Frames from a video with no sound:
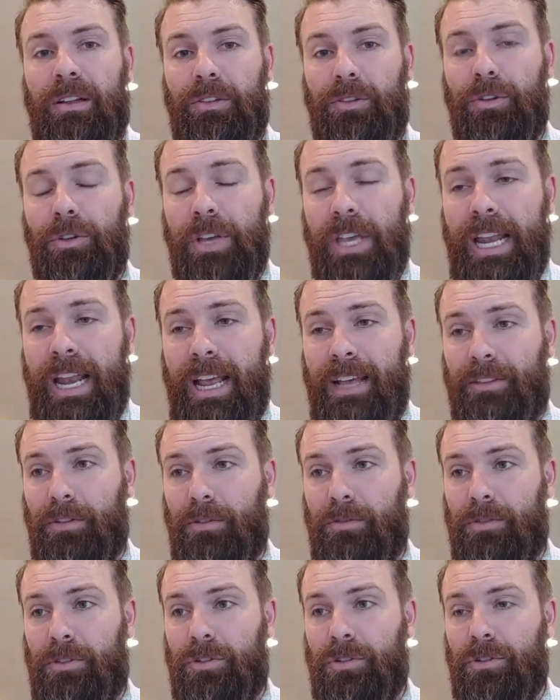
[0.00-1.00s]
looking at
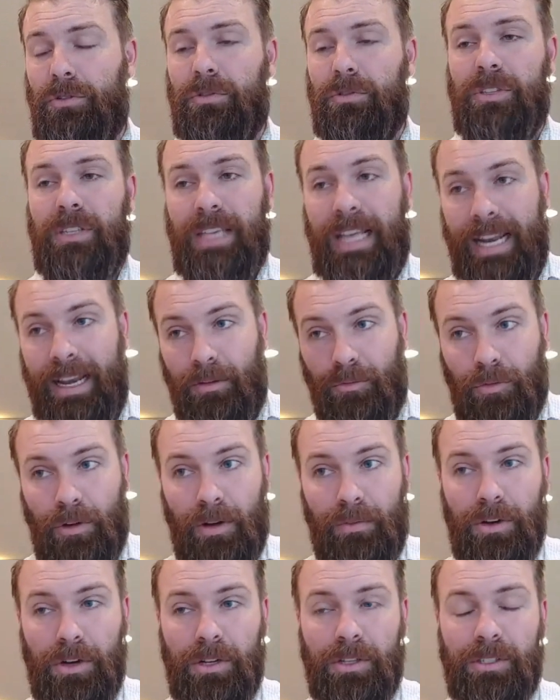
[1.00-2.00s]
those truths, getting
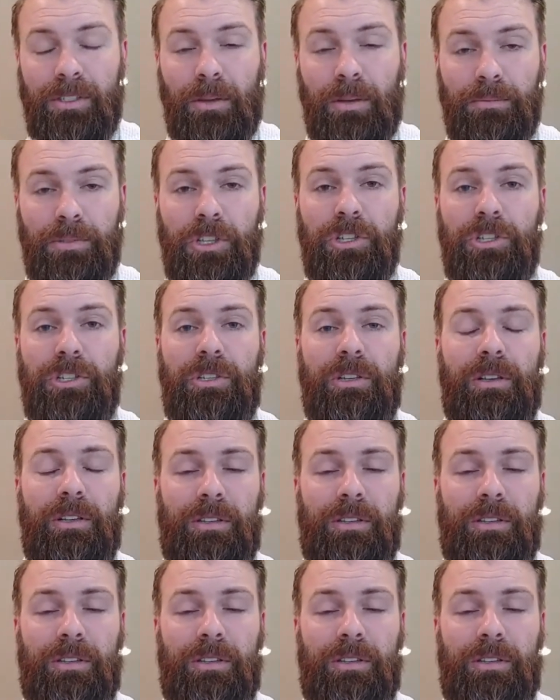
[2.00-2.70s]
rid of your assumptions,